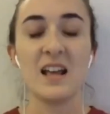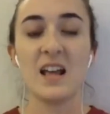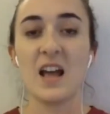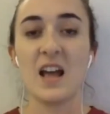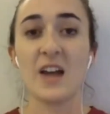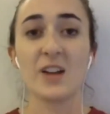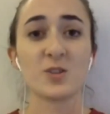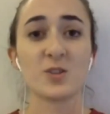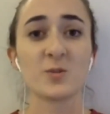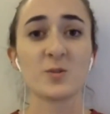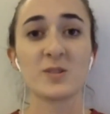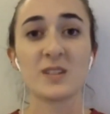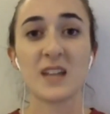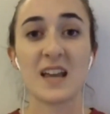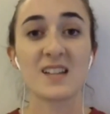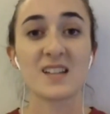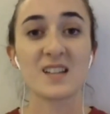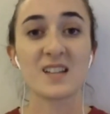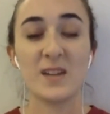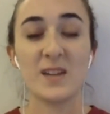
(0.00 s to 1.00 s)
A true
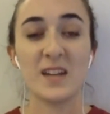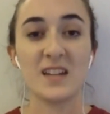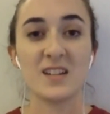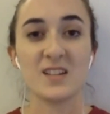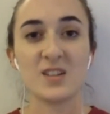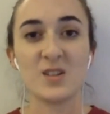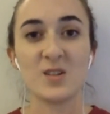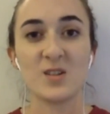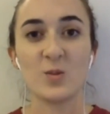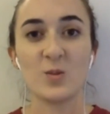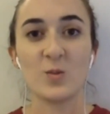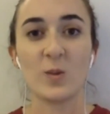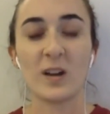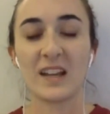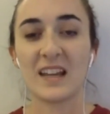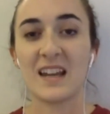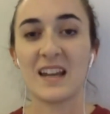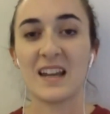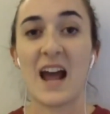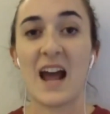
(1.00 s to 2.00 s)
testament to
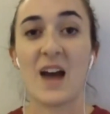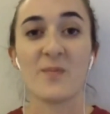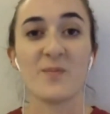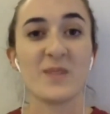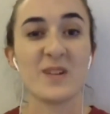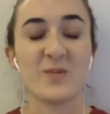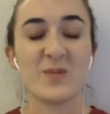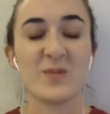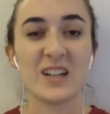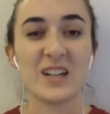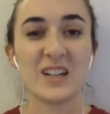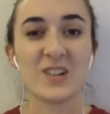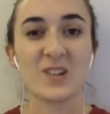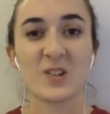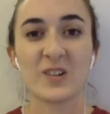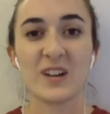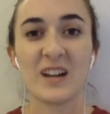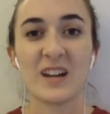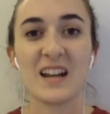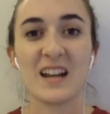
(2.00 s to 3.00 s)
what can happen when you
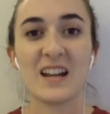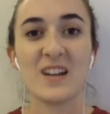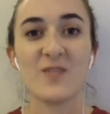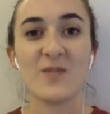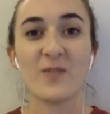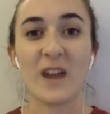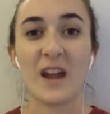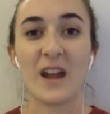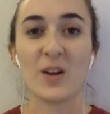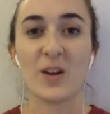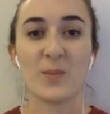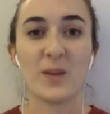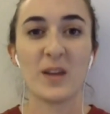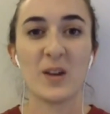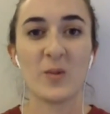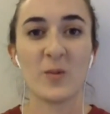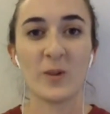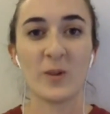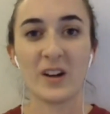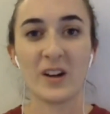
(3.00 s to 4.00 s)
create an
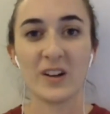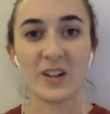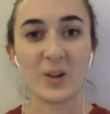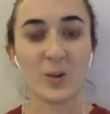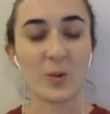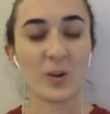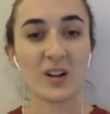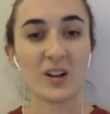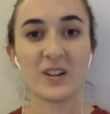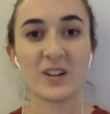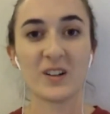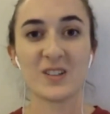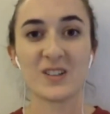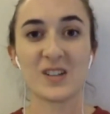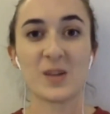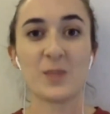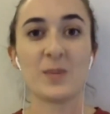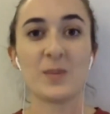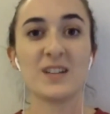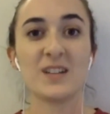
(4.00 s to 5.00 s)
environment where your workers
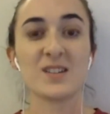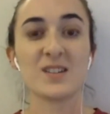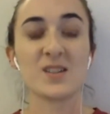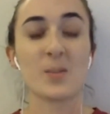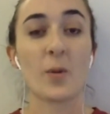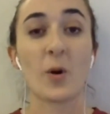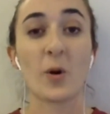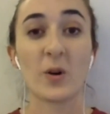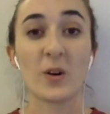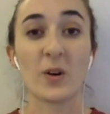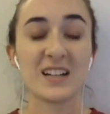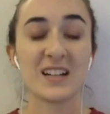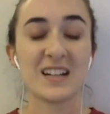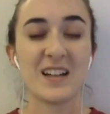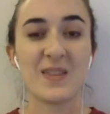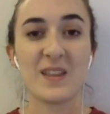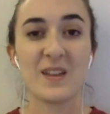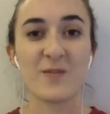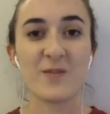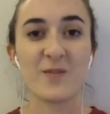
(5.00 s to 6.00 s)
are being supported
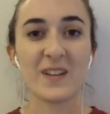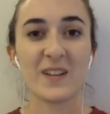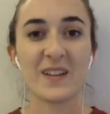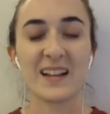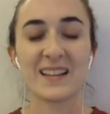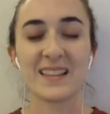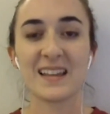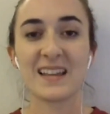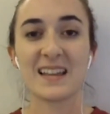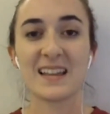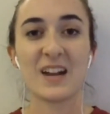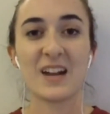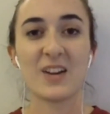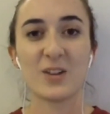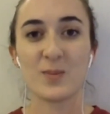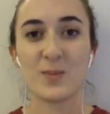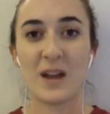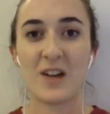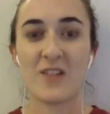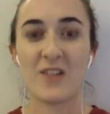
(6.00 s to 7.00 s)
and they feel like they
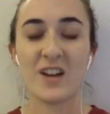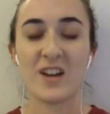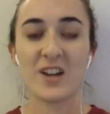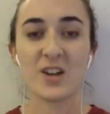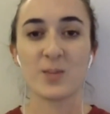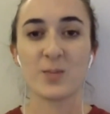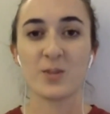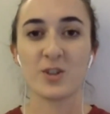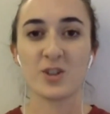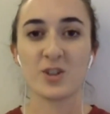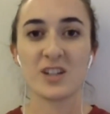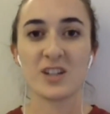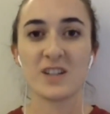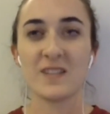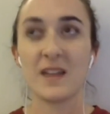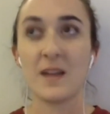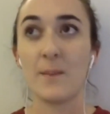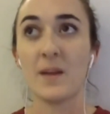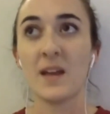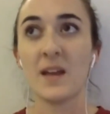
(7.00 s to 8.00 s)
cared about, and you're
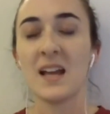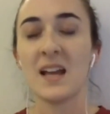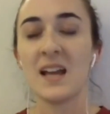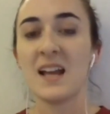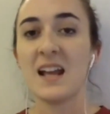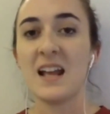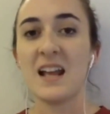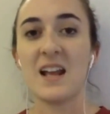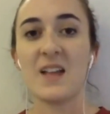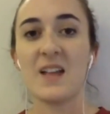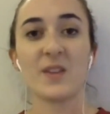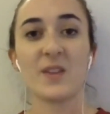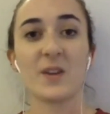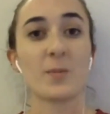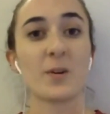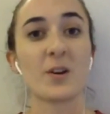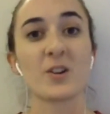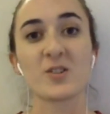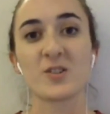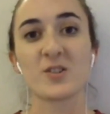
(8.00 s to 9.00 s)
pushing them in
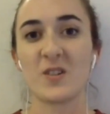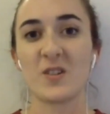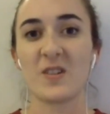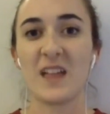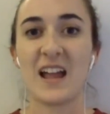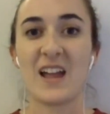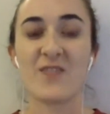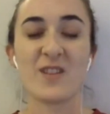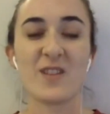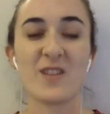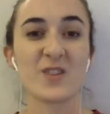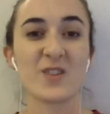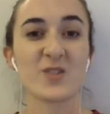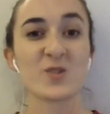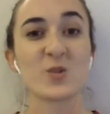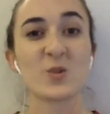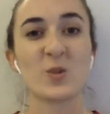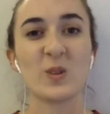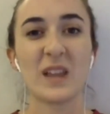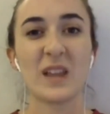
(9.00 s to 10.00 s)
their personal life and their
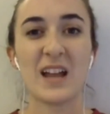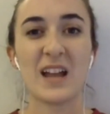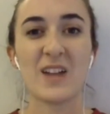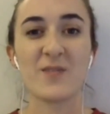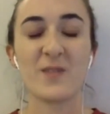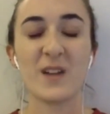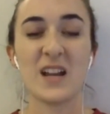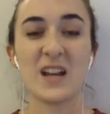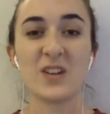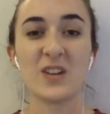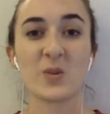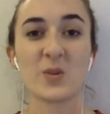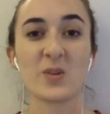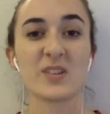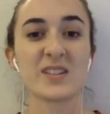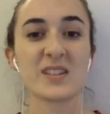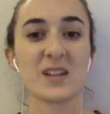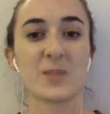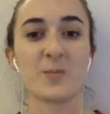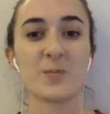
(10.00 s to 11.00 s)
school life and
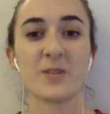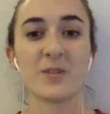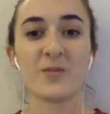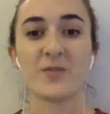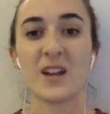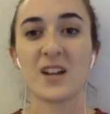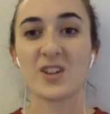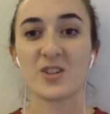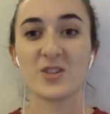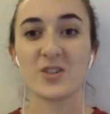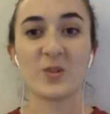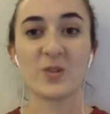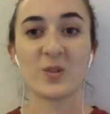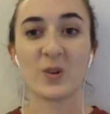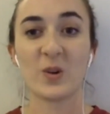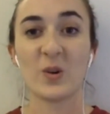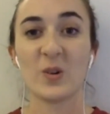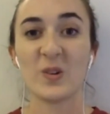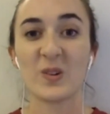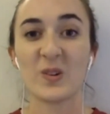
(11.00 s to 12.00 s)
towards their professional
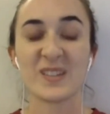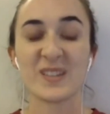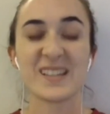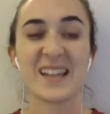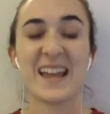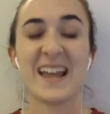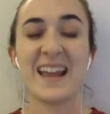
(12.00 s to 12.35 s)
goals.